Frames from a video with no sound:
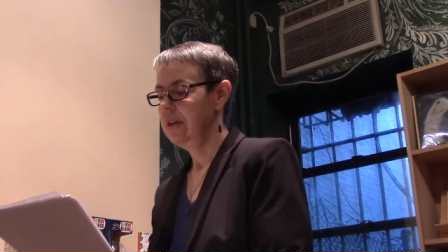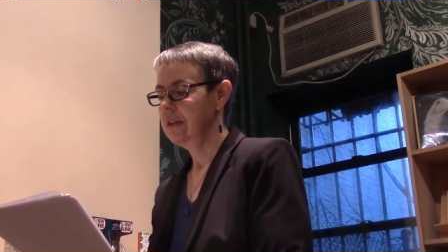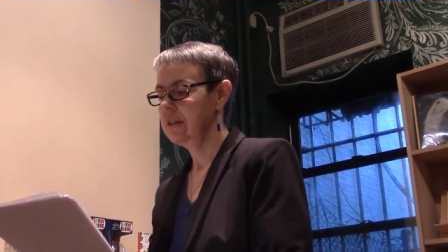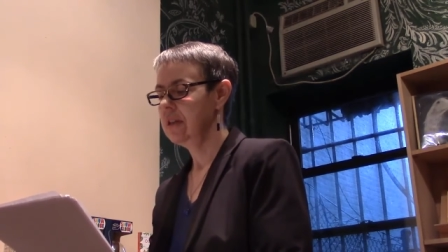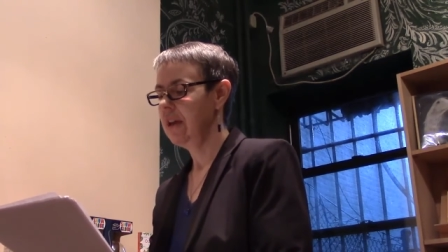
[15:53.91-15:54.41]

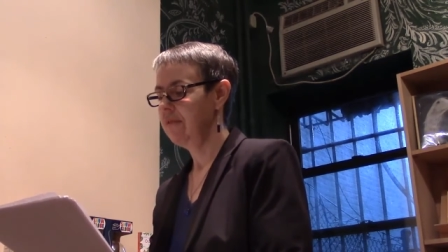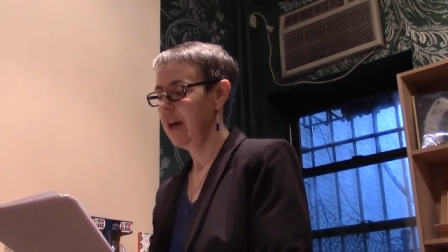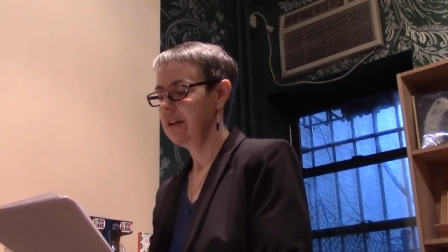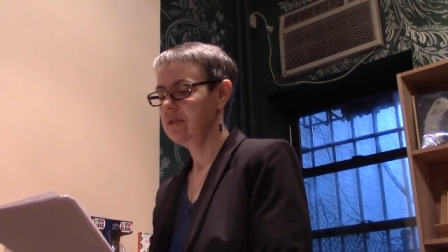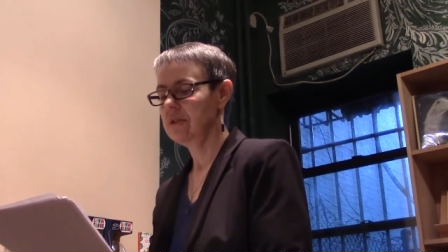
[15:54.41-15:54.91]
The slave
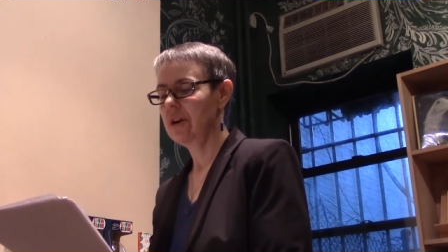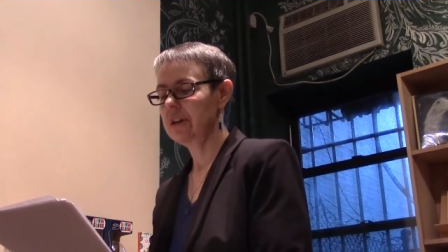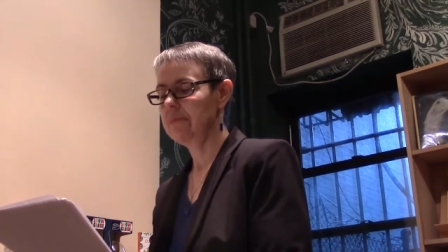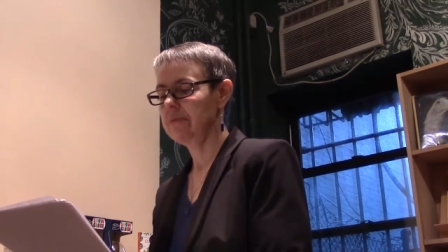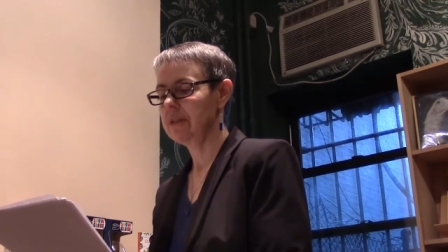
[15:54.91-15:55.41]
catcher's
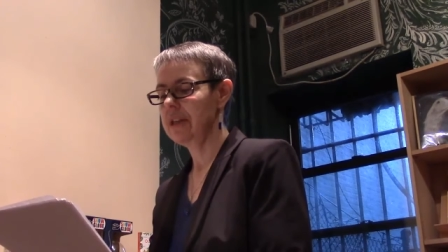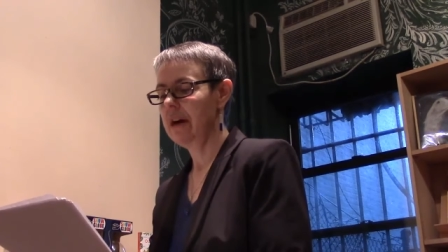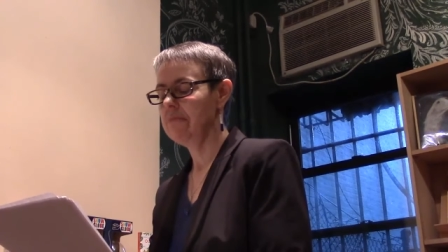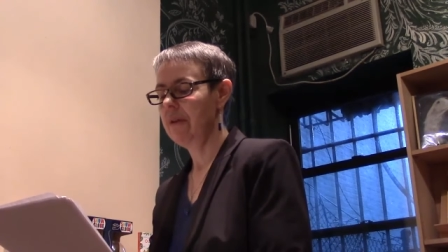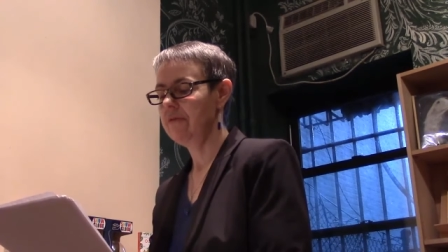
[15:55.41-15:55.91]
argument was now
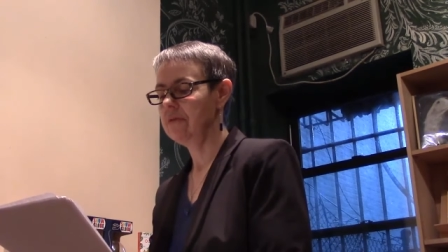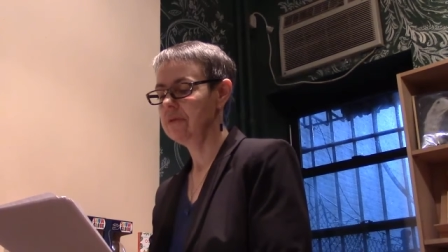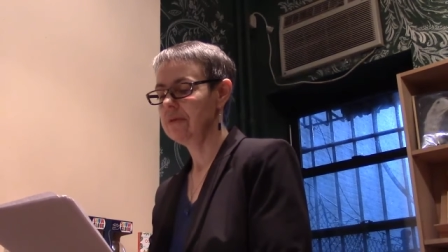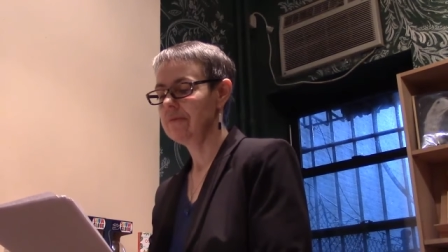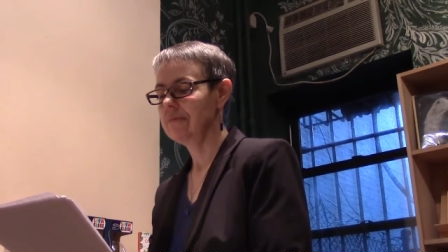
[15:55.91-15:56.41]
muffled.
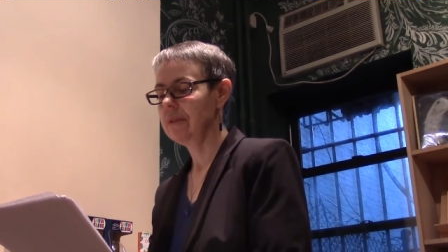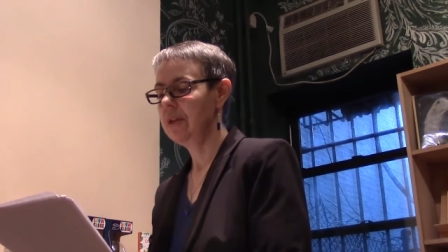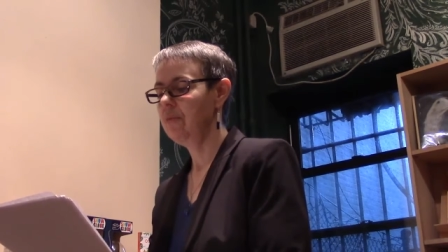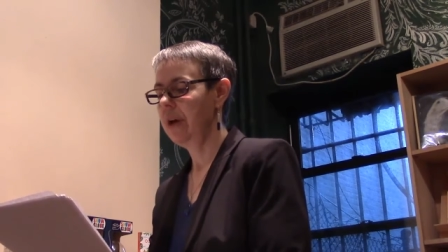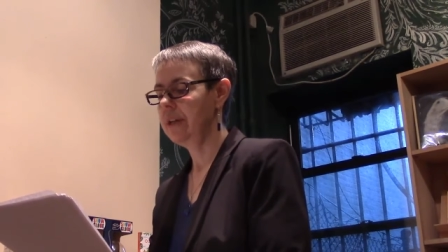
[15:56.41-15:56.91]

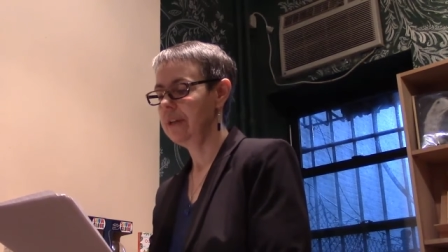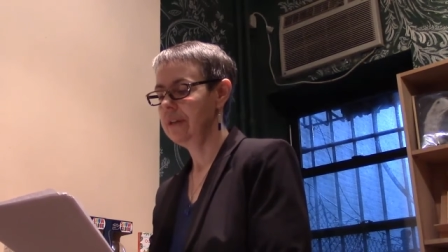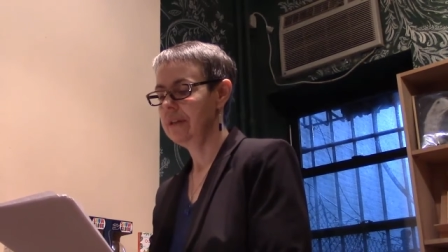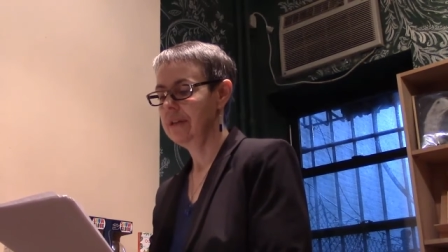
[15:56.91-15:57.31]
He waited.